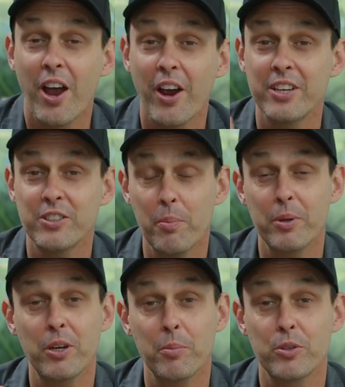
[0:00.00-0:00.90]
All right,
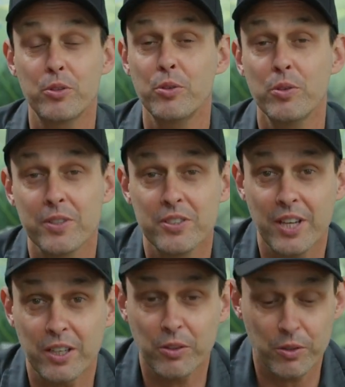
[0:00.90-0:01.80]
topic number 2 of this
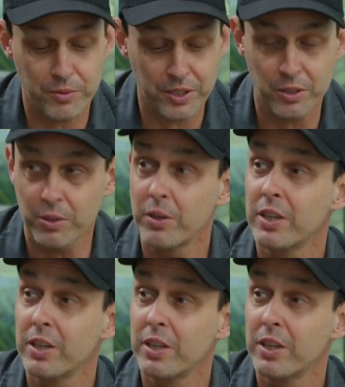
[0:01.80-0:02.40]
technical video